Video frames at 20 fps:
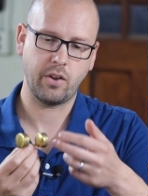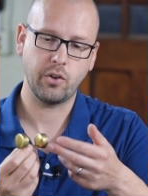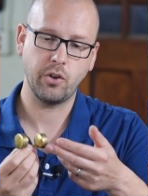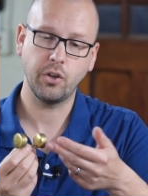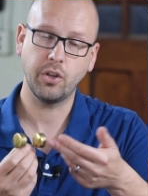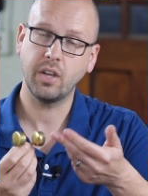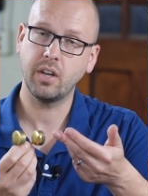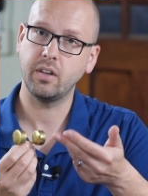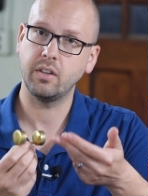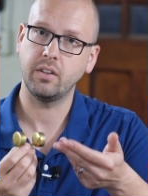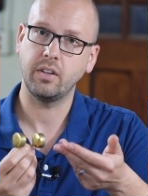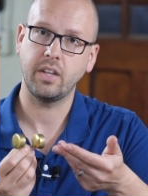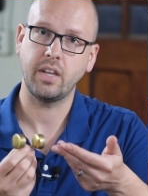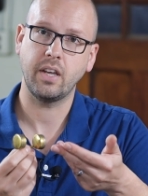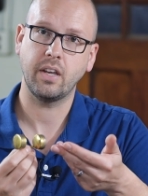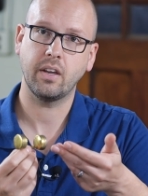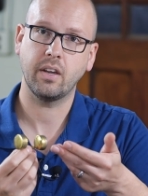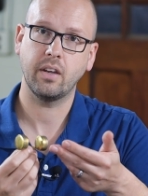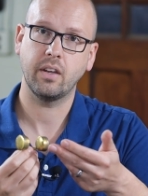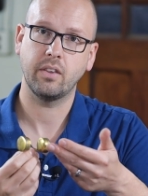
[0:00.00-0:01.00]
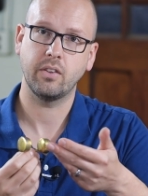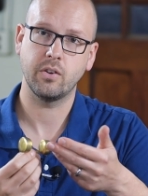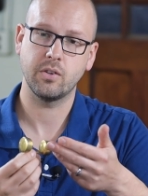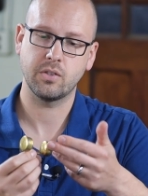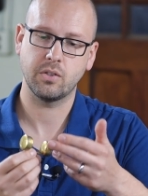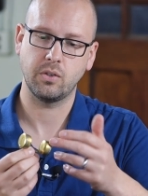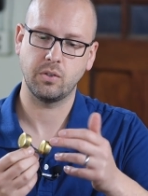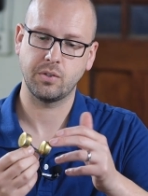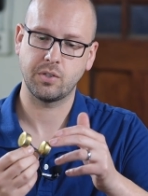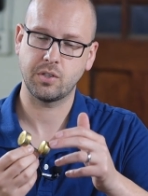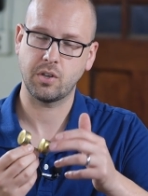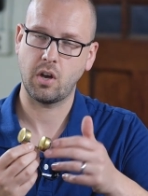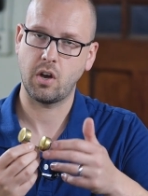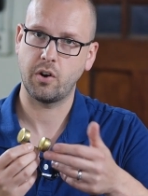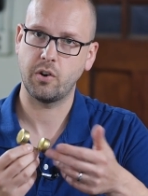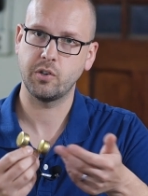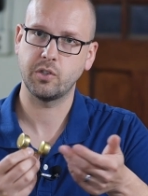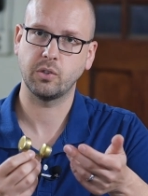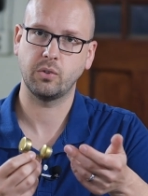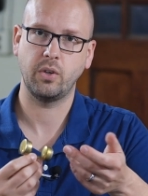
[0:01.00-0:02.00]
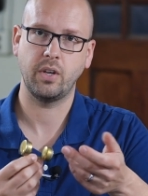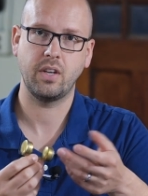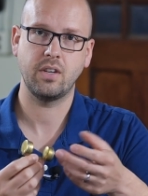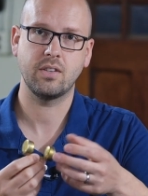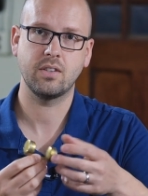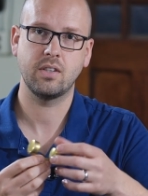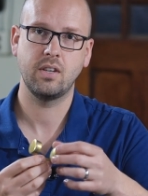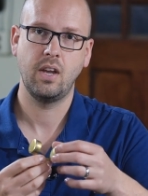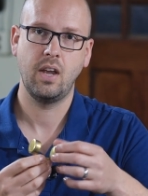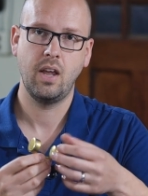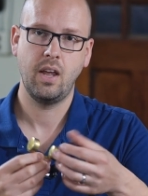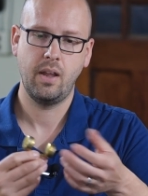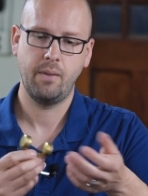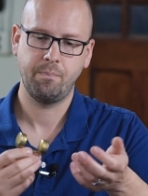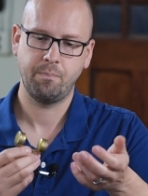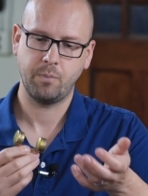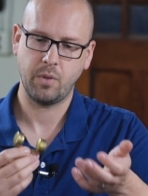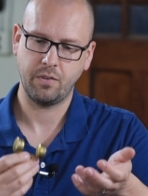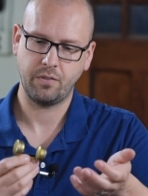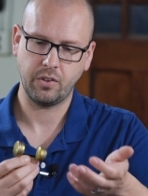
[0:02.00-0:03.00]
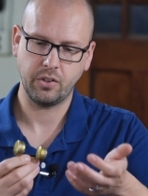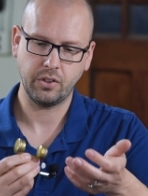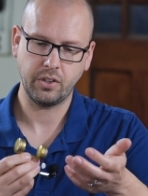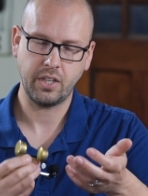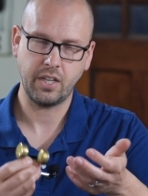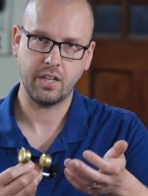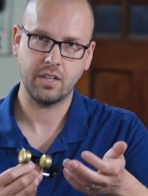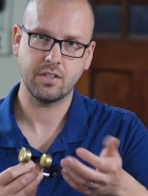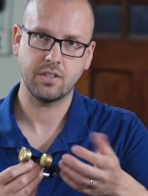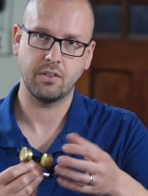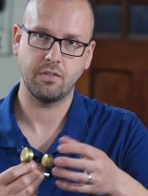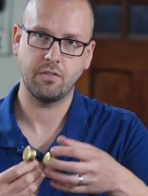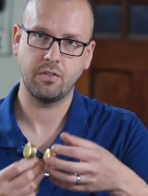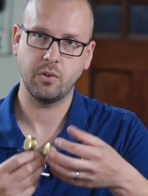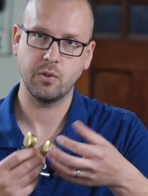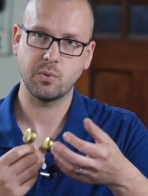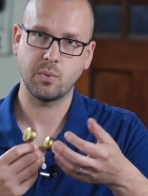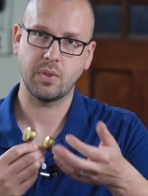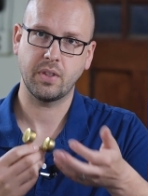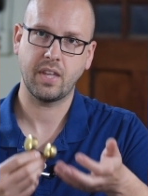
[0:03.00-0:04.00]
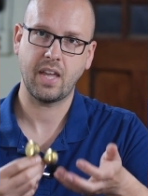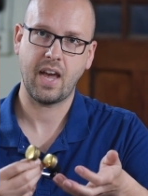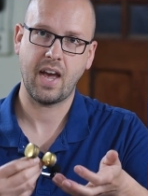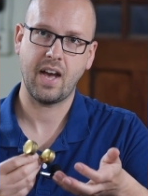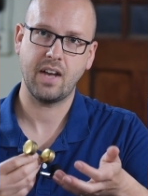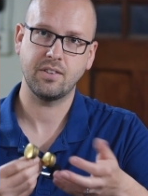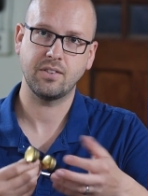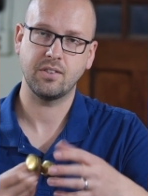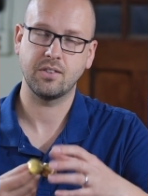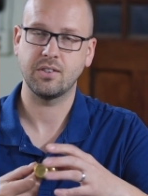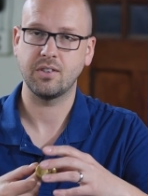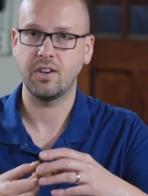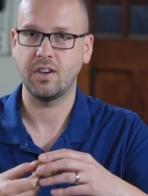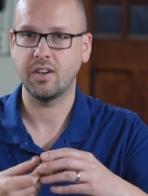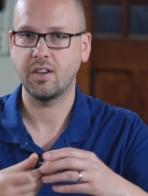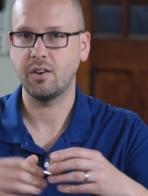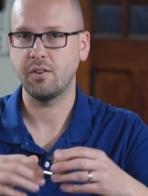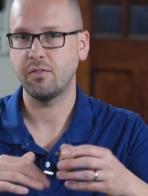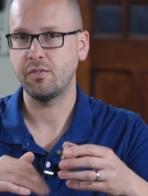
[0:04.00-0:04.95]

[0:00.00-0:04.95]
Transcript: they could get a leak. There's little solder joints. If it leaks and fills with gas, it's not